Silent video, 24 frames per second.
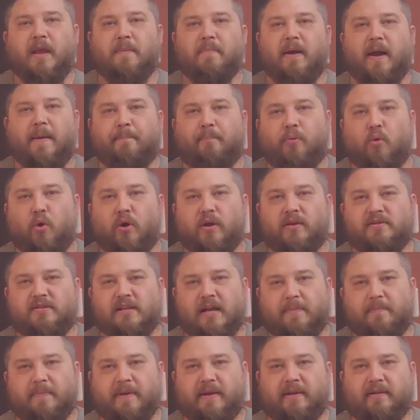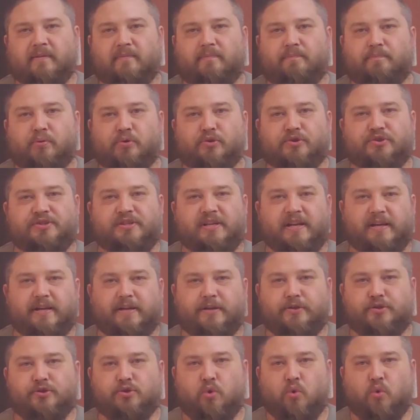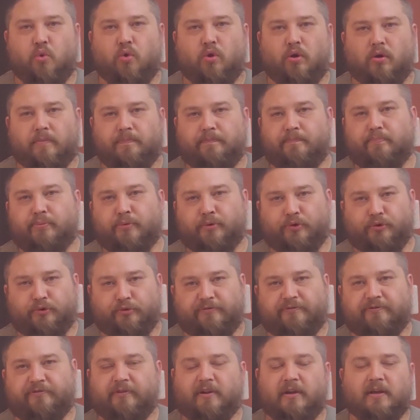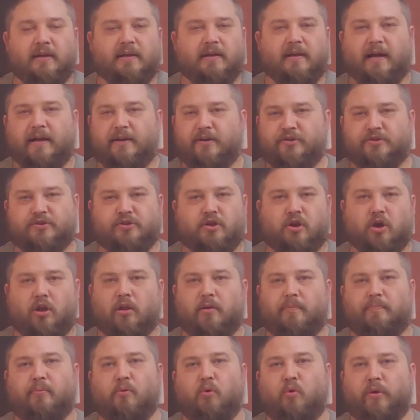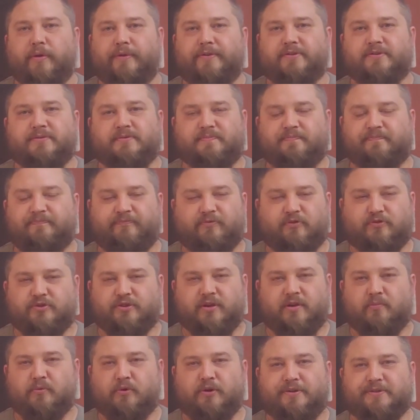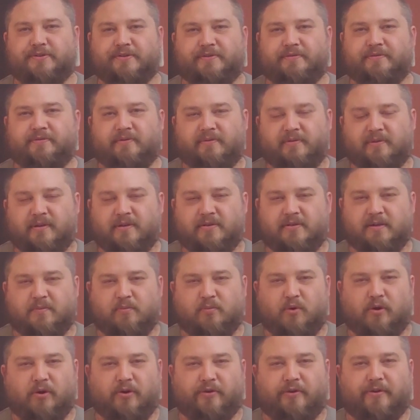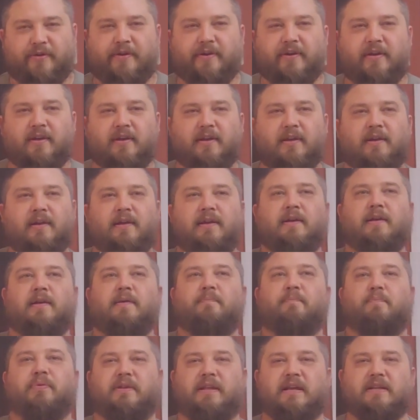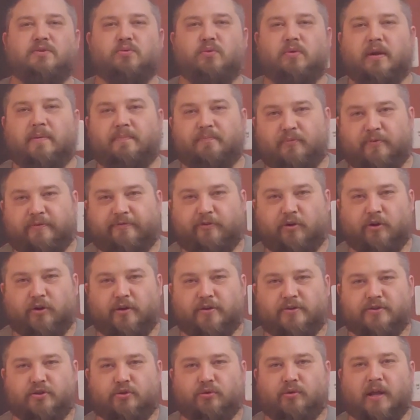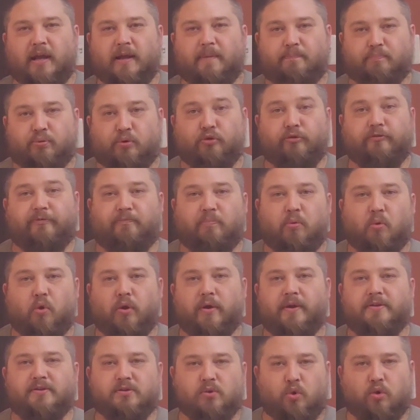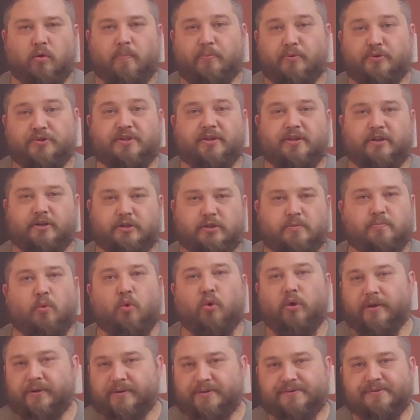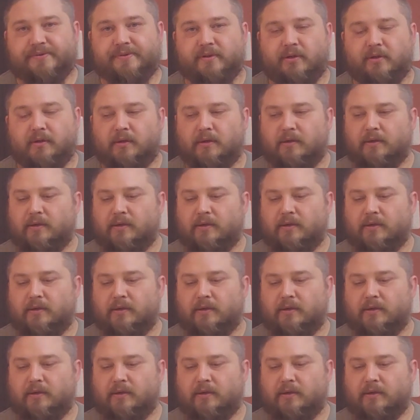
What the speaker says: by points I mean percentage or proof. I just call it points for some reason because I'm weird, but that's what I'm referring to, like proof points or percentage points.